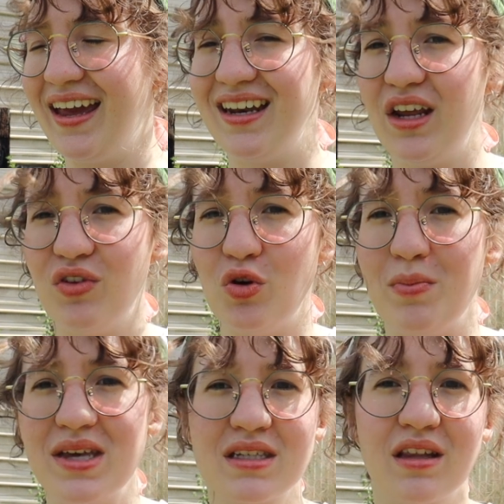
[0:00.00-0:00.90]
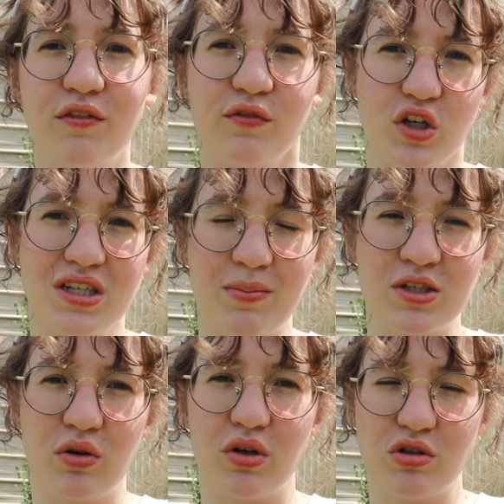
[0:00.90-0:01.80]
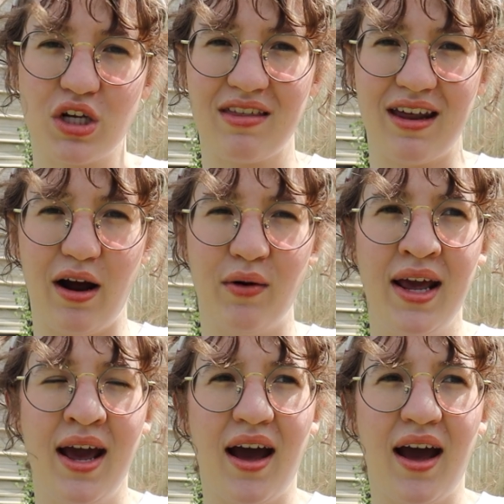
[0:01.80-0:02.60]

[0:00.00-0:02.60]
And if you missed the first episode, go check that out.